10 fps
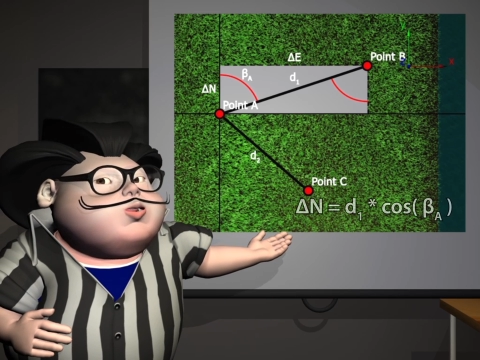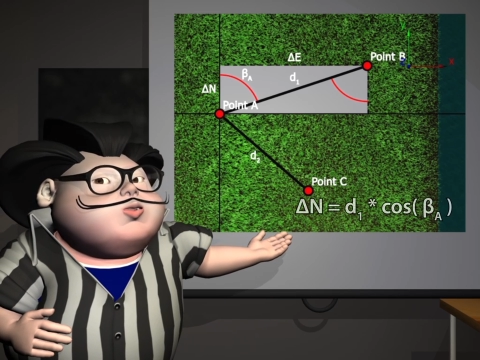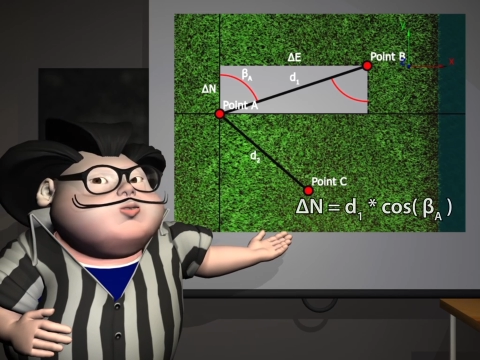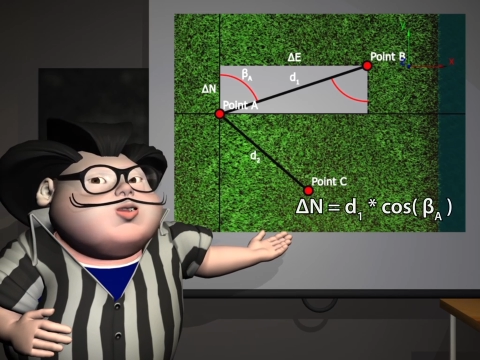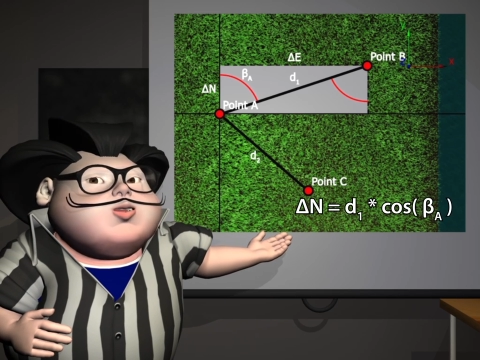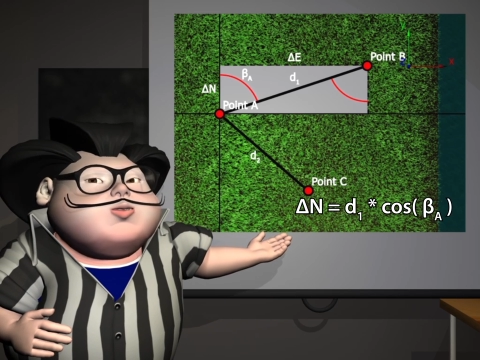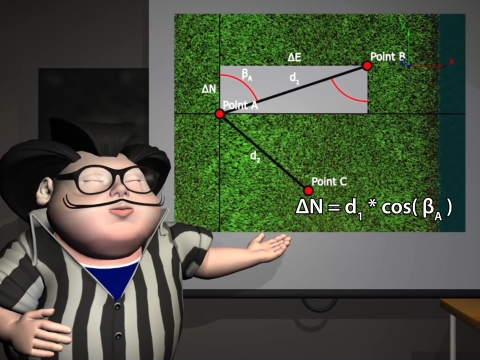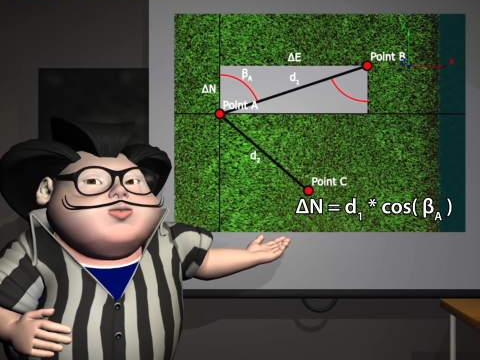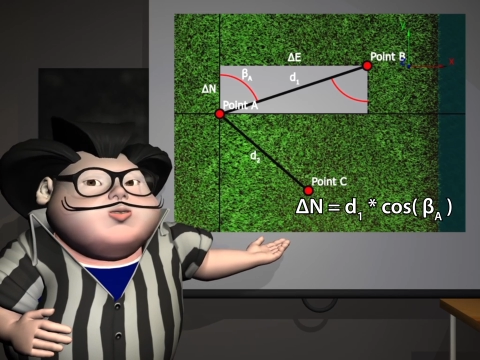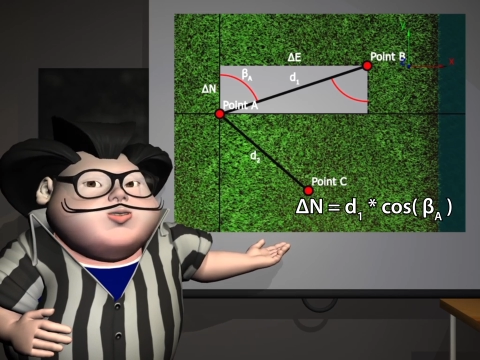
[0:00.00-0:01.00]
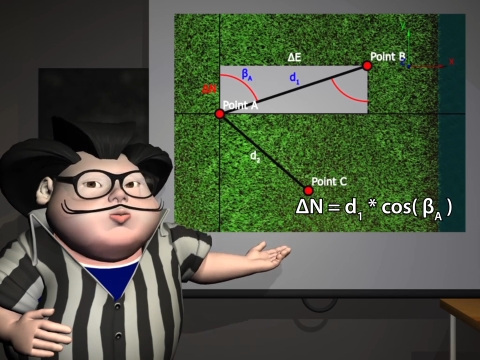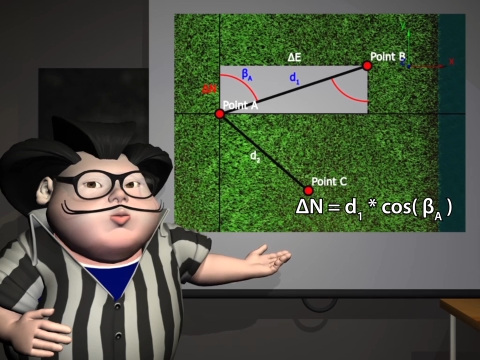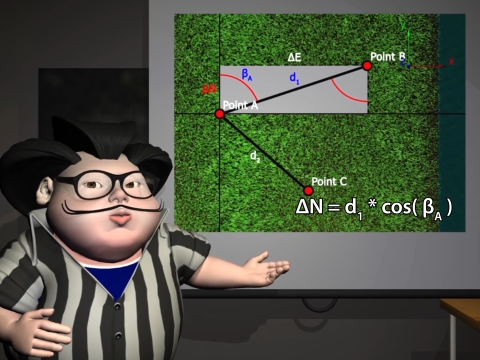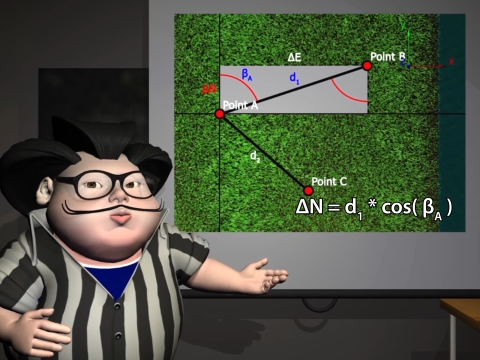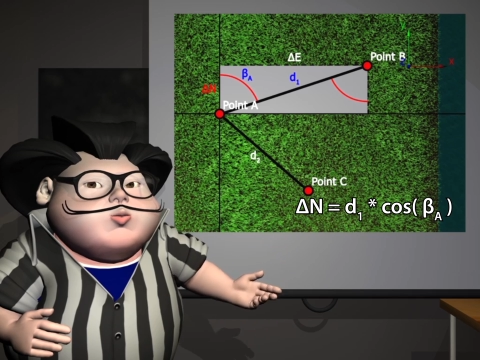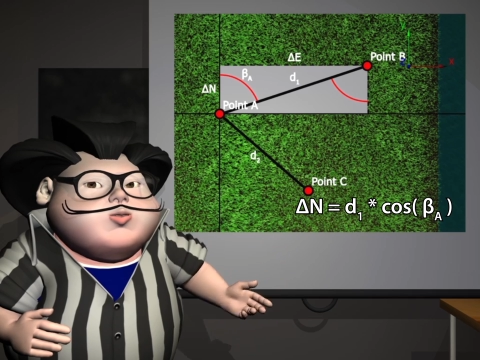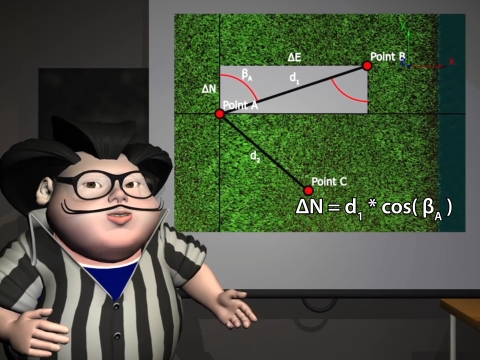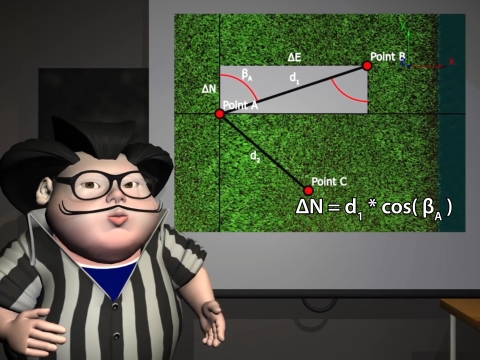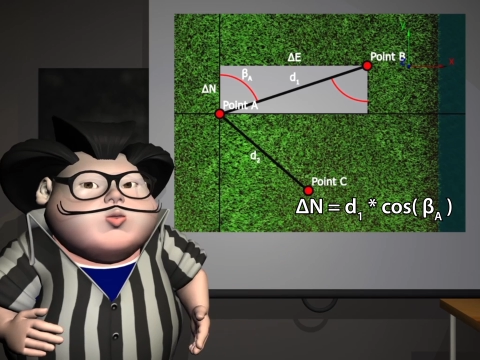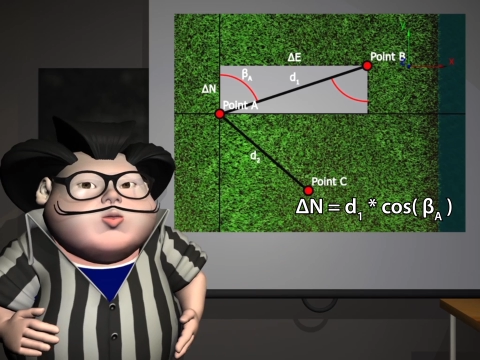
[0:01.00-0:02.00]
Delta n is equal to
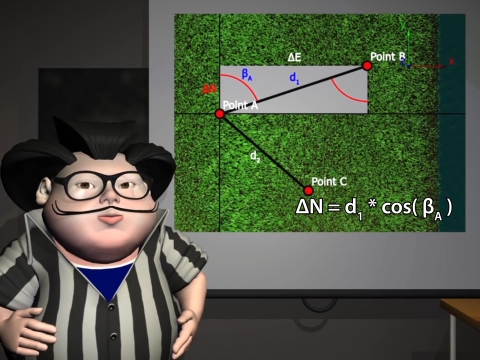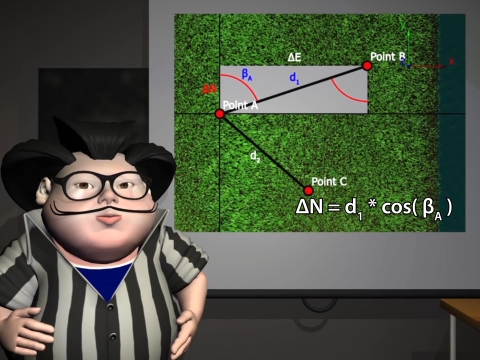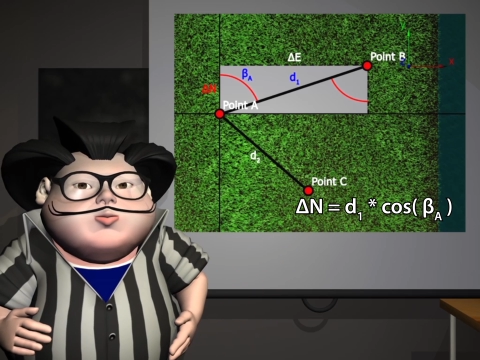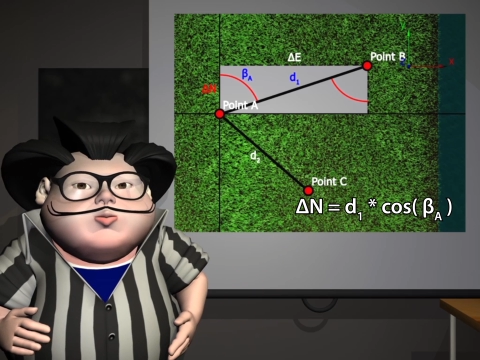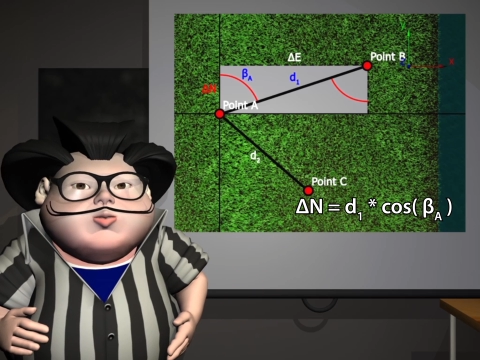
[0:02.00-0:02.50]
d1